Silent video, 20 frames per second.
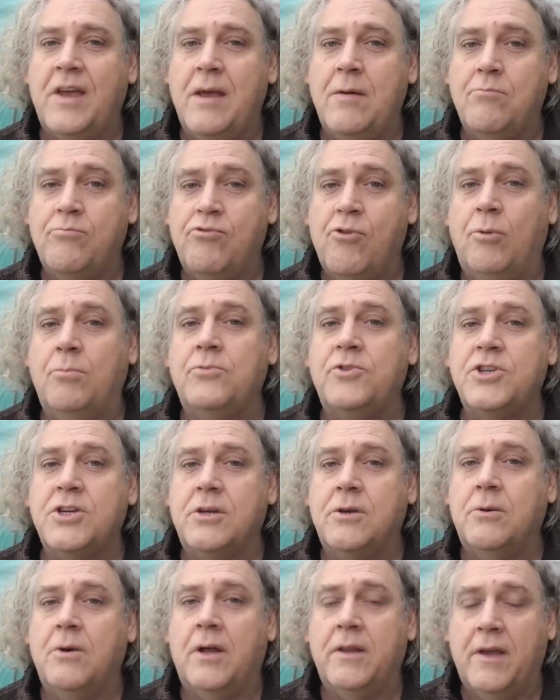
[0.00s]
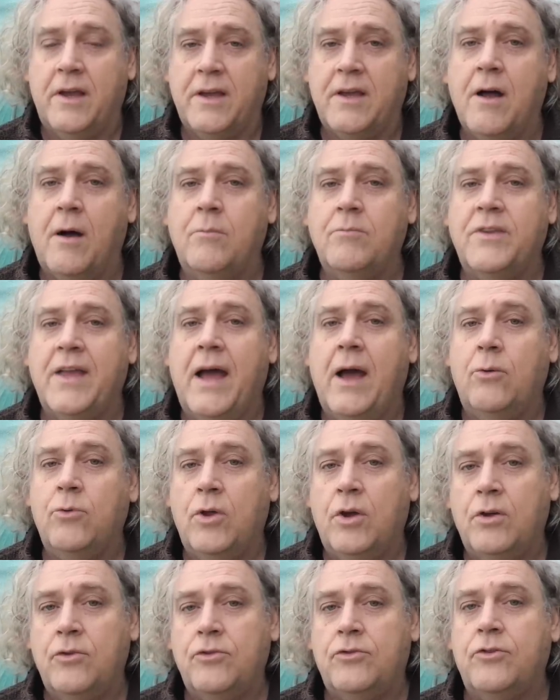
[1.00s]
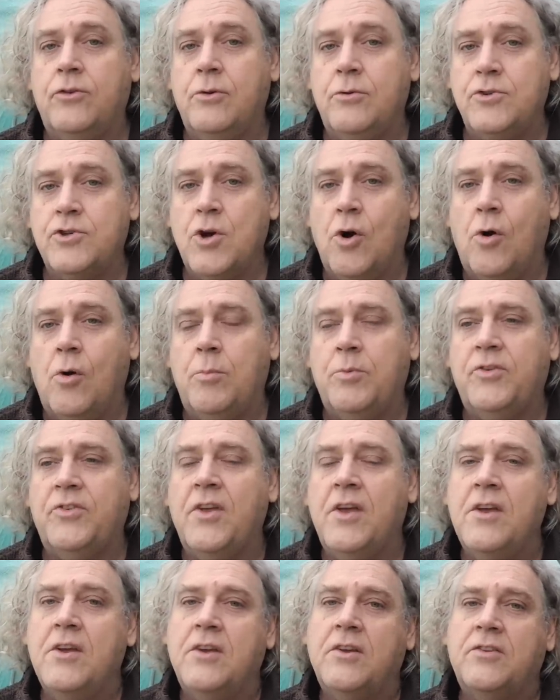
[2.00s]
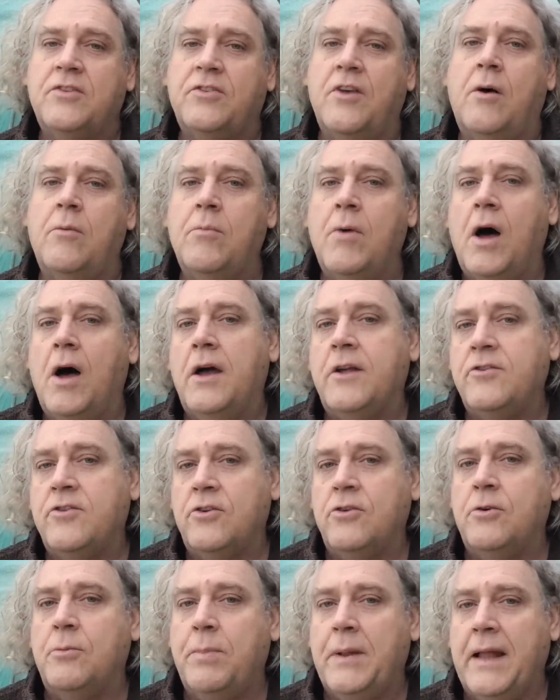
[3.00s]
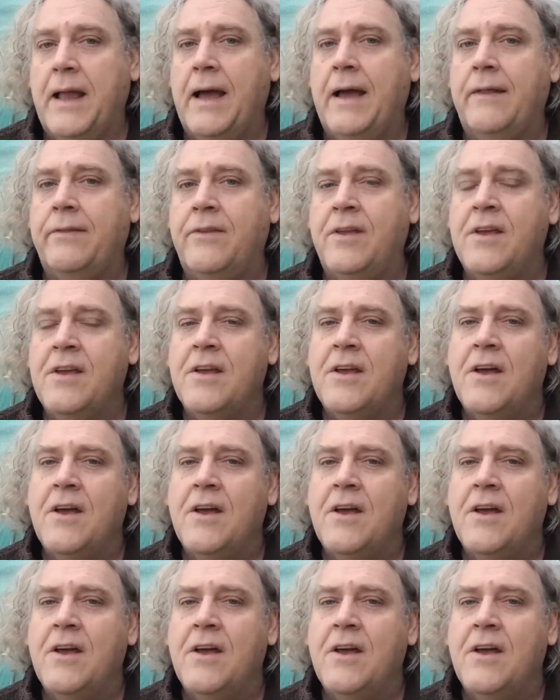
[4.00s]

impromptu and I come down and do jobs. Some I do plan.